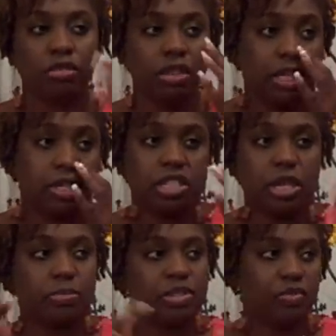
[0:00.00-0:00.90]

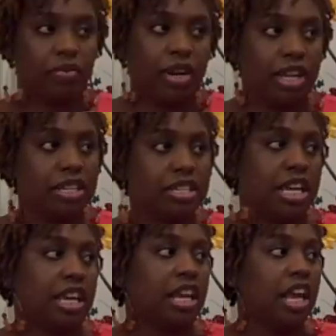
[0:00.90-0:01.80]
relationships and friends
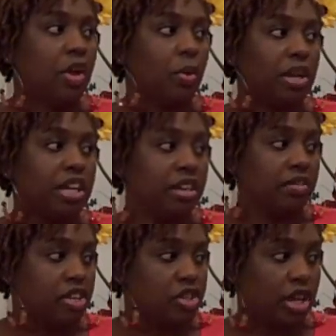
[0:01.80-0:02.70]
and we
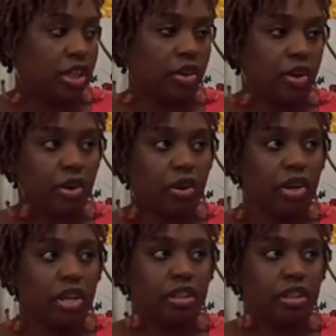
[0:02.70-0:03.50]
give each other